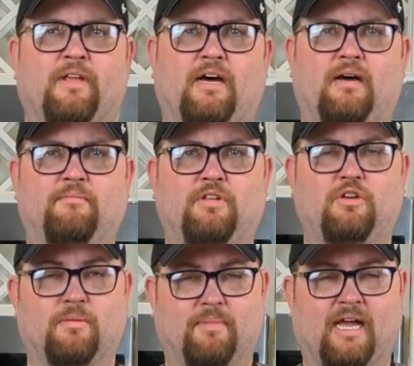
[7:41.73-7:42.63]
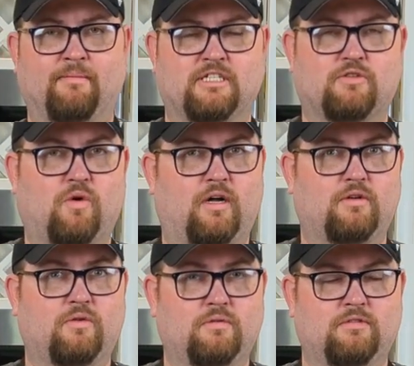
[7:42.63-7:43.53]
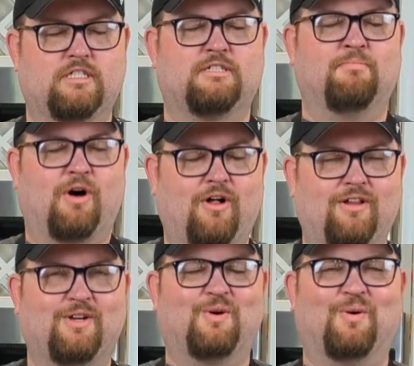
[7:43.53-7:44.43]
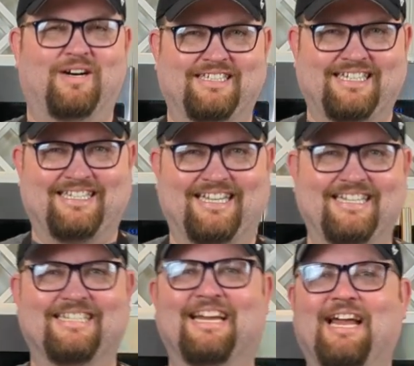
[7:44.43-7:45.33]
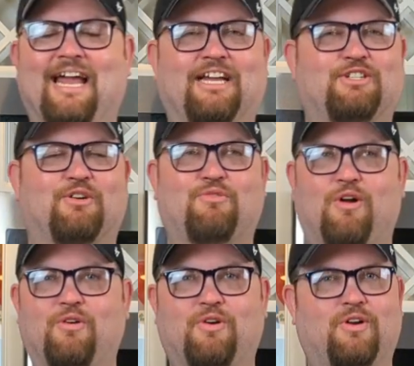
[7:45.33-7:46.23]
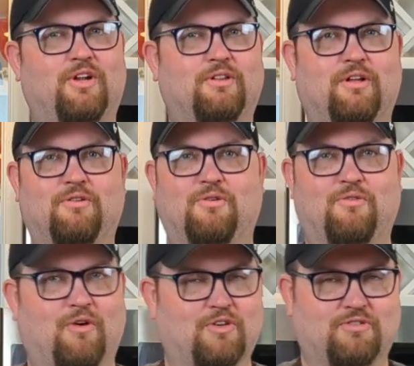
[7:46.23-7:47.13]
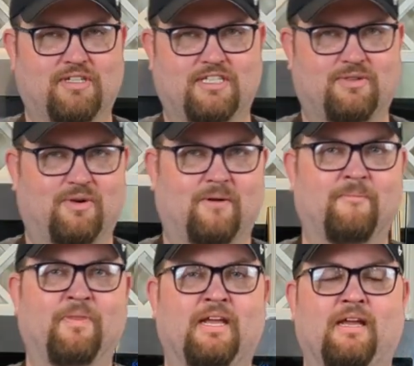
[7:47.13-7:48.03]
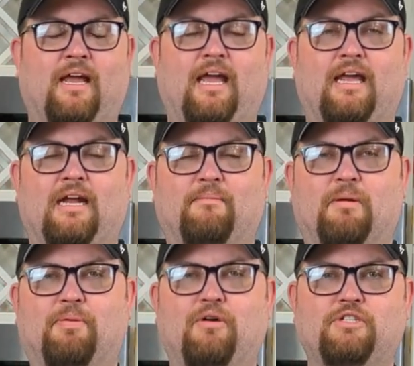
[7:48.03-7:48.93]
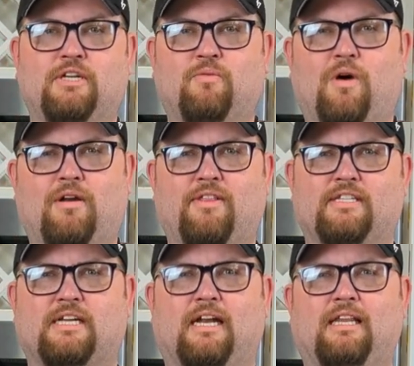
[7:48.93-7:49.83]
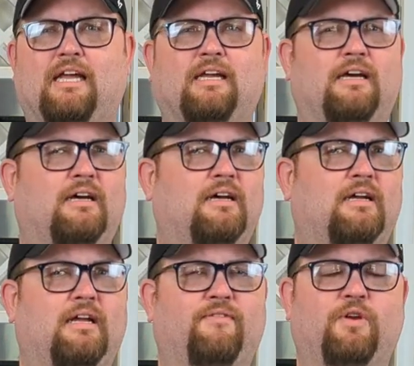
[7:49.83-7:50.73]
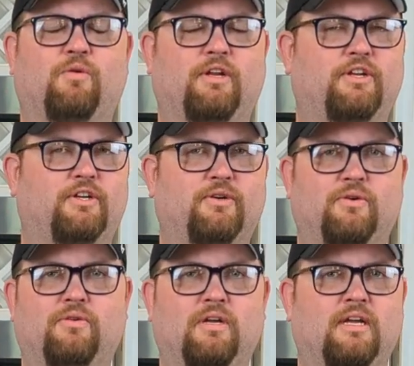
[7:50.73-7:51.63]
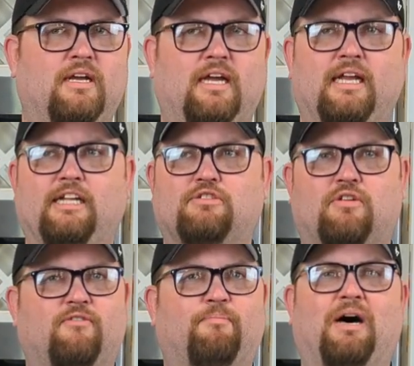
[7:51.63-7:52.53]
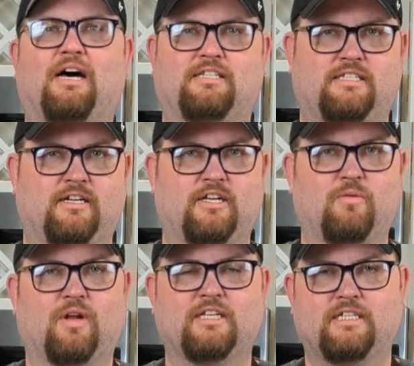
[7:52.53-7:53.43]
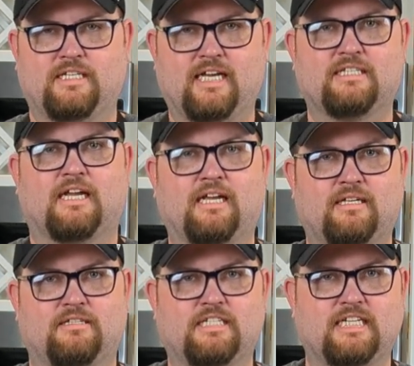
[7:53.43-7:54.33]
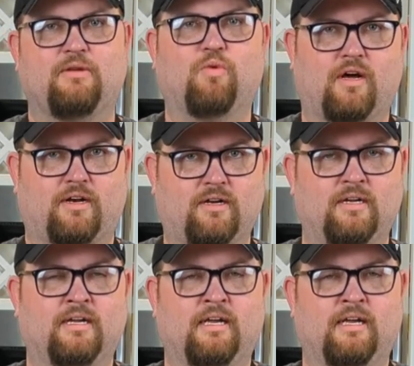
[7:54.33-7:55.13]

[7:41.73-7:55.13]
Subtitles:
You can buy them in small quantities at your Kroger, your local grocery store. And I'm gonna poach it in water that's kind of like if you were to do any sort of pasta. You want it to taste like seawater.